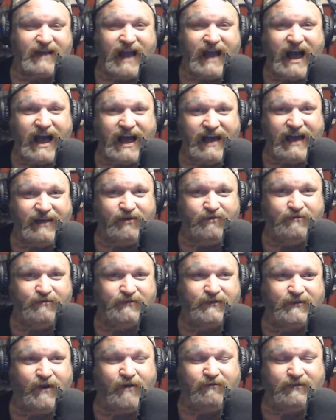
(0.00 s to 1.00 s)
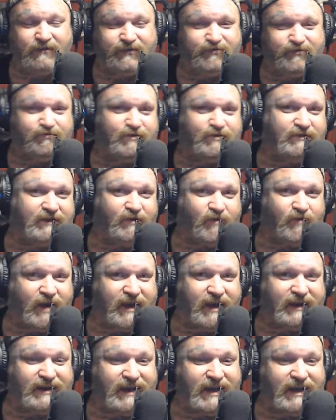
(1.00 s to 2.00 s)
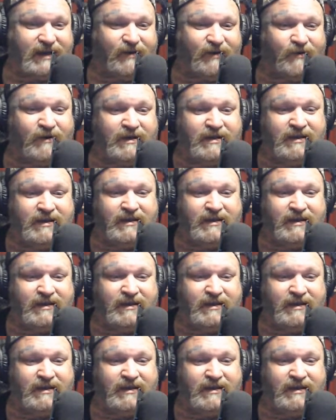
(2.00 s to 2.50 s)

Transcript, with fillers: guy who's going through it right now